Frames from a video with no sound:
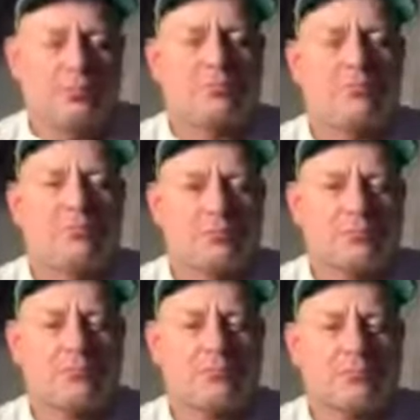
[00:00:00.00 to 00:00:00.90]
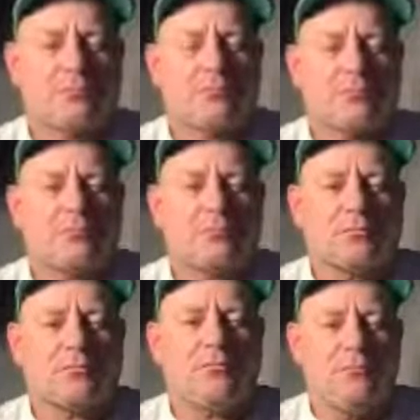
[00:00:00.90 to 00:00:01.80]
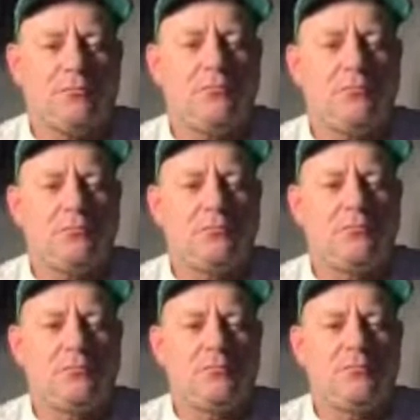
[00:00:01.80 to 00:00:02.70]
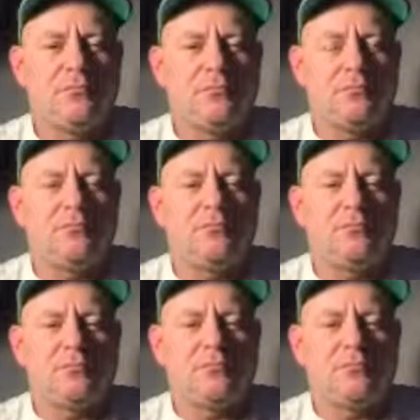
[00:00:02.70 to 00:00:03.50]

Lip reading: (silent)